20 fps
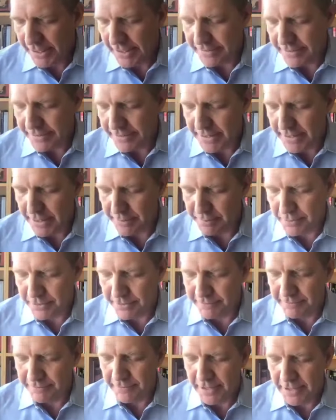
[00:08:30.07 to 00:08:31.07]
And then a couple
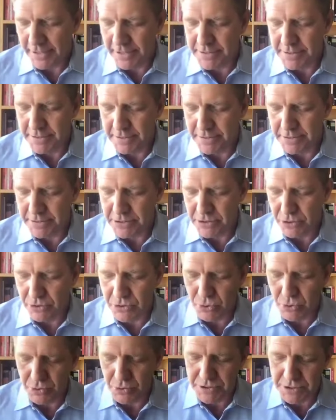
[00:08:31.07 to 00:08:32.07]
of uh,
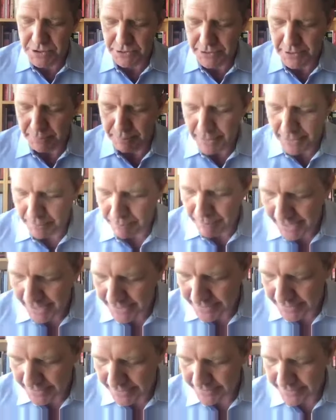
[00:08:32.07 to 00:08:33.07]
students who are still here, Ben
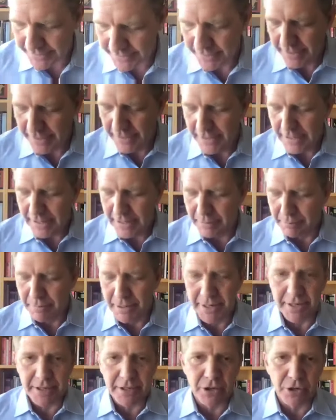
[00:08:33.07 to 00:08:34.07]
McAnally and
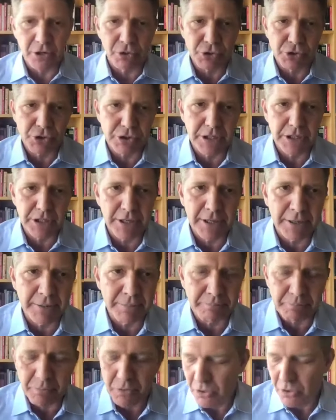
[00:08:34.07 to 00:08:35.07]
Maya Ghosh,
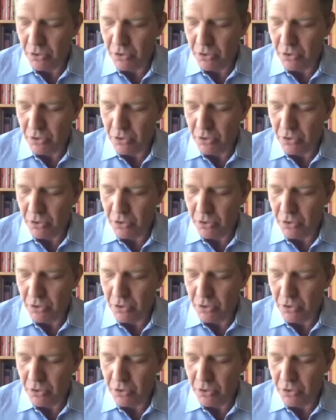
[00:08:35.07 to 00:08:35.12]
um,